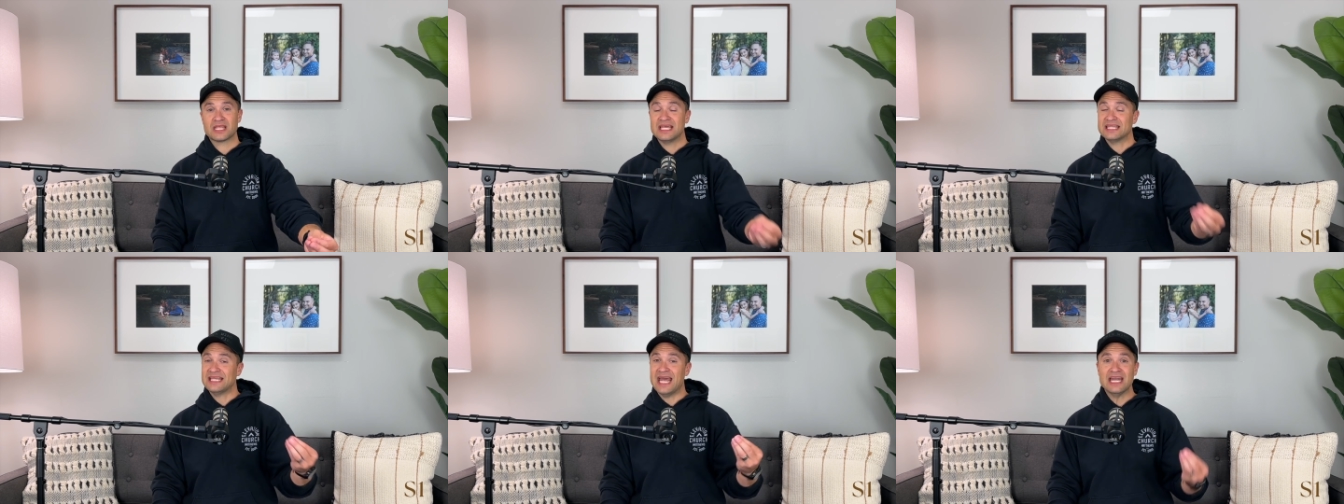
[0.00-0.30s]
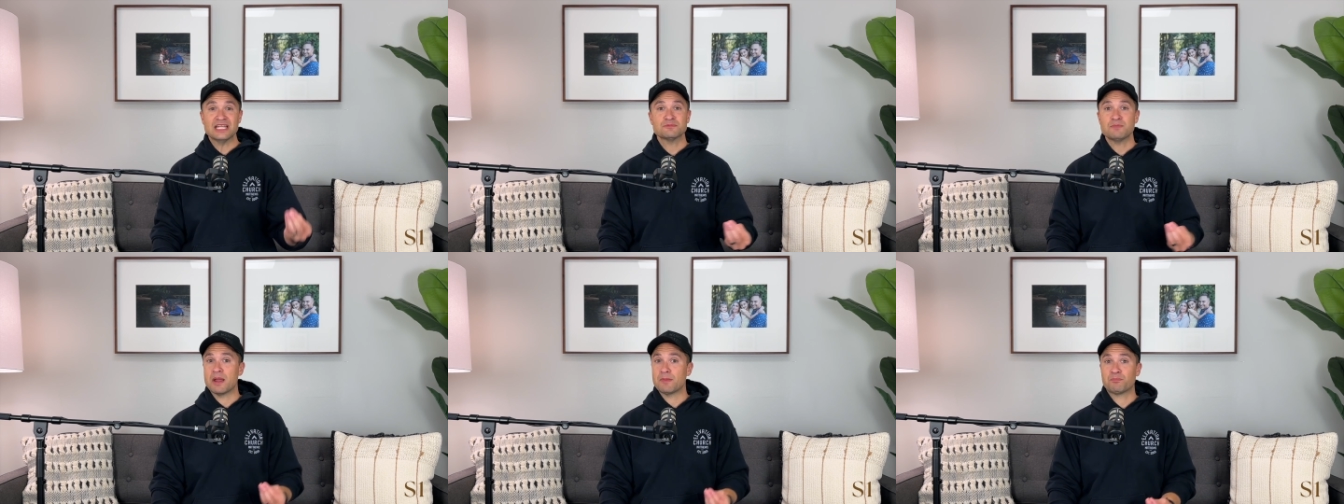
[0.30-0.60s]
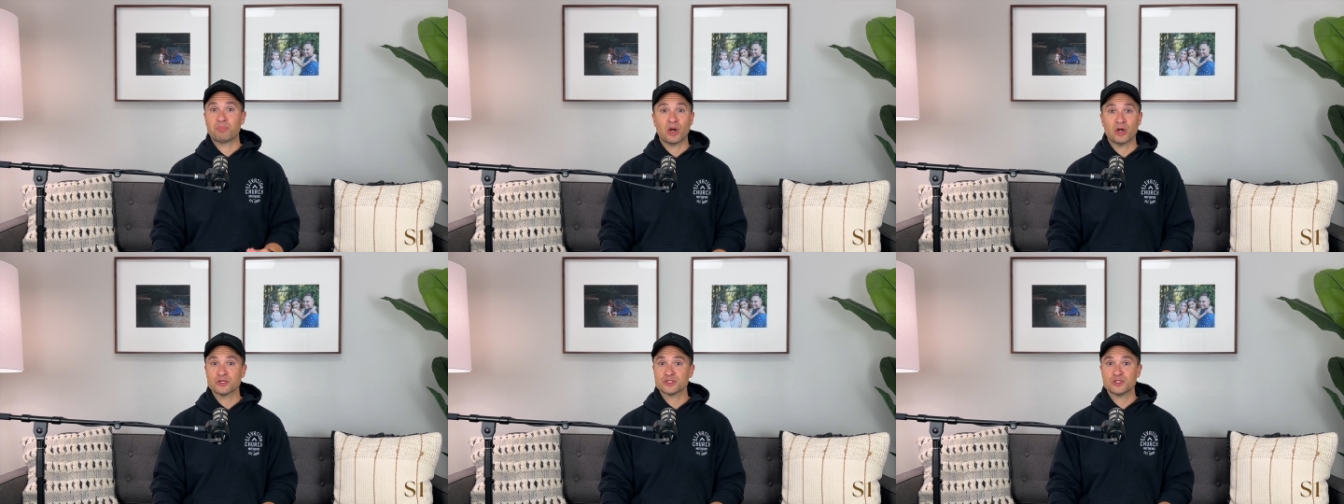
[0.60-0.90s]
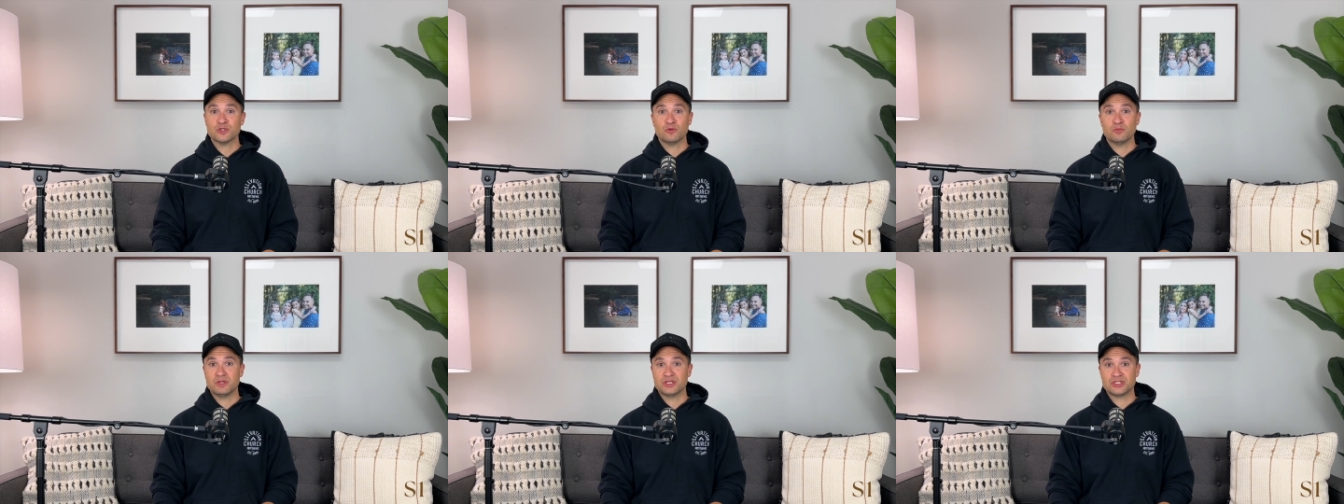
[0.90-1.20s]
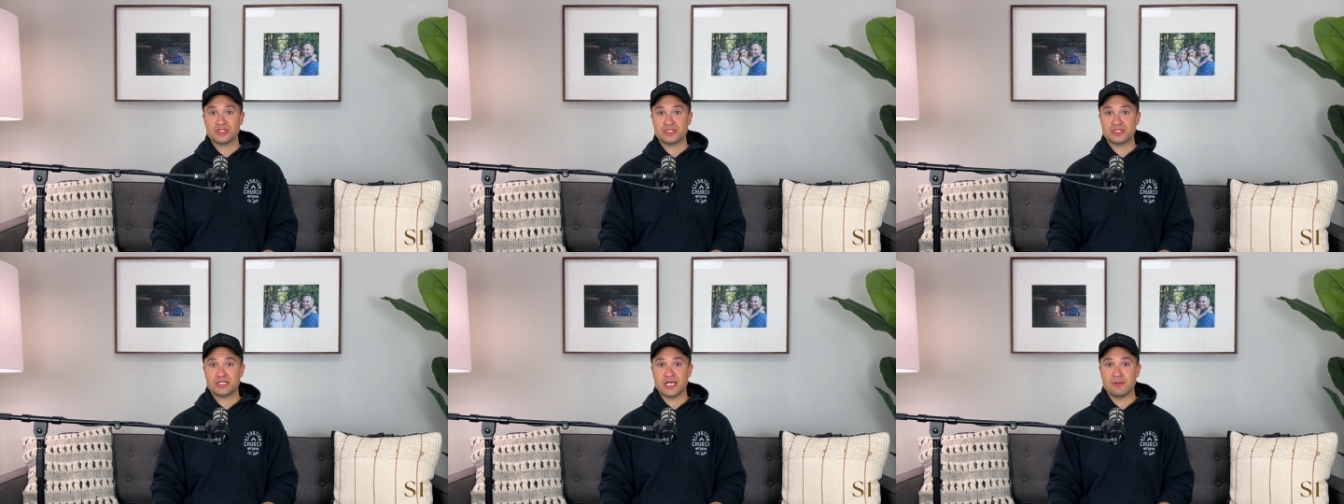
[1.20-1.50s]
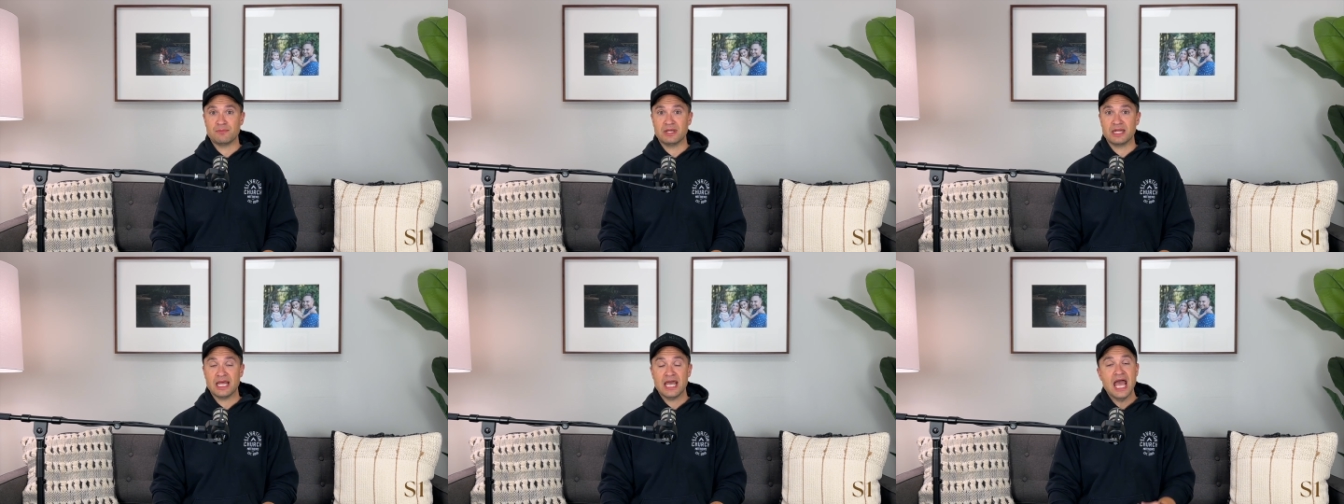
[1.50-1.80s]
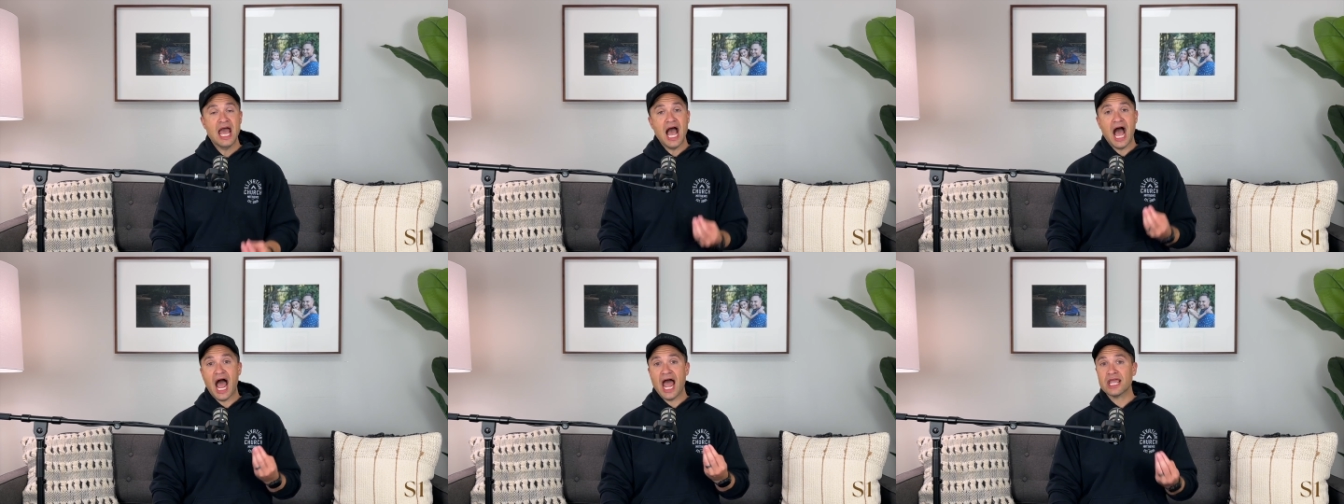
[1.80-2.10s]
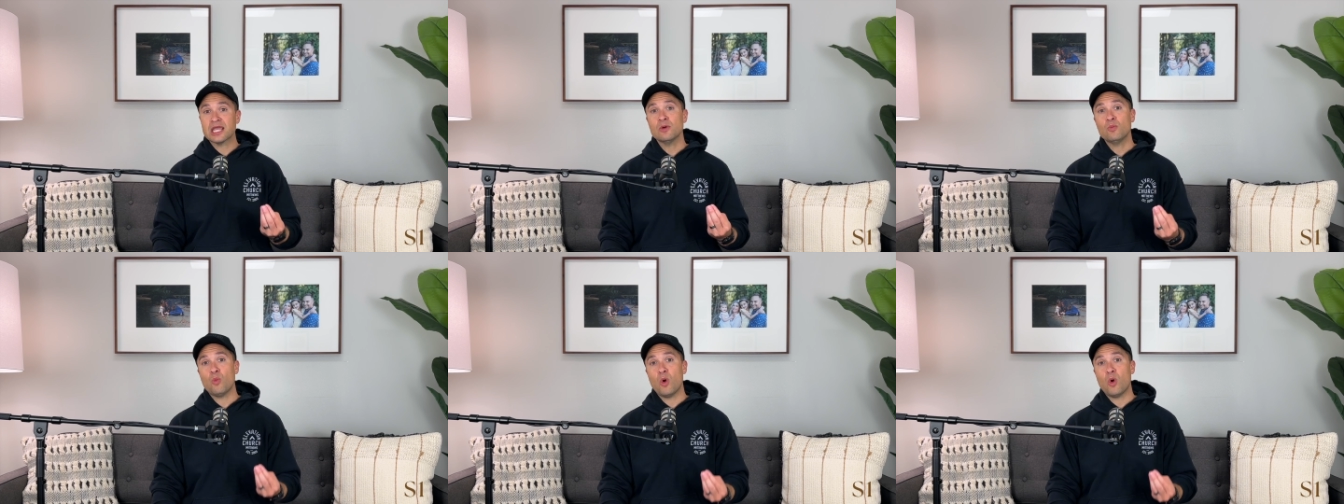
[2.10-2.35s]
That is my personal mission statement. I can